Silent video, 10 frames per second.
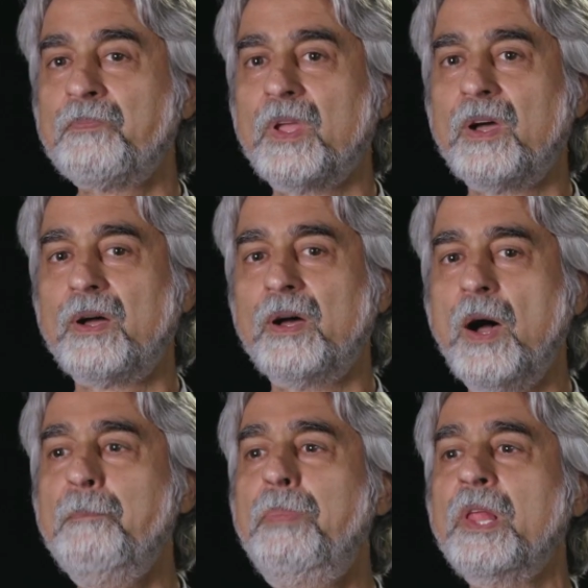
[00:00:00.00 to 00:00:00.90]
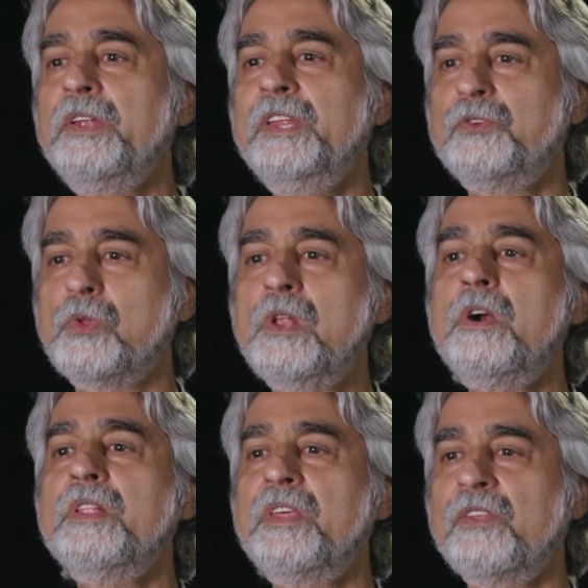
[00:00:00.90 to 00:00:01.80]
ability to
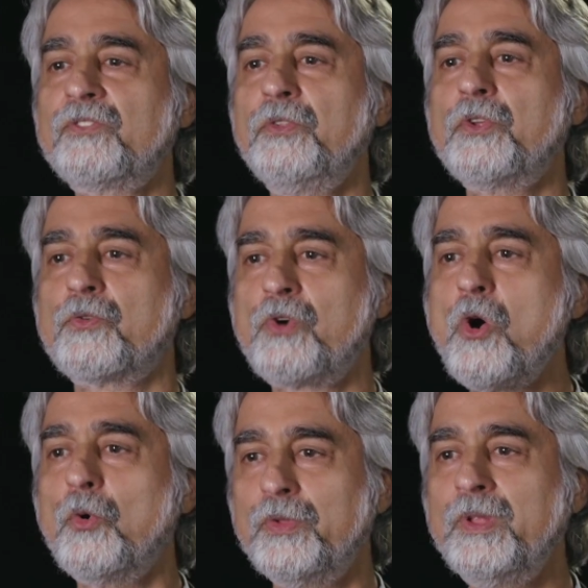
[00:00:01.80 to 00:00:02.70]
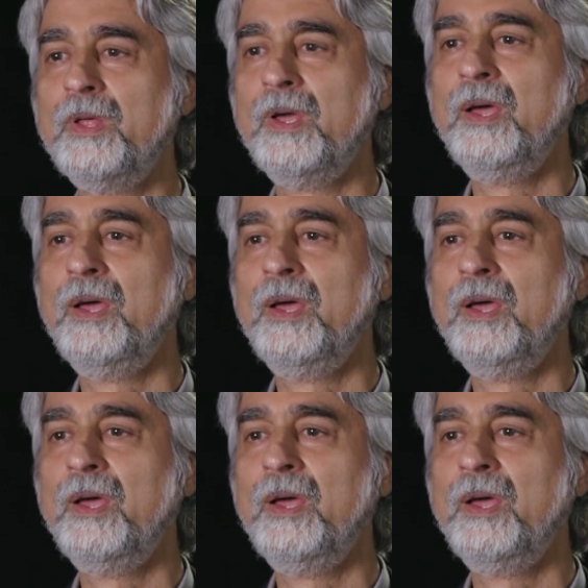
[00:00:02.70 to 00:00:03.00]
learn things on your own,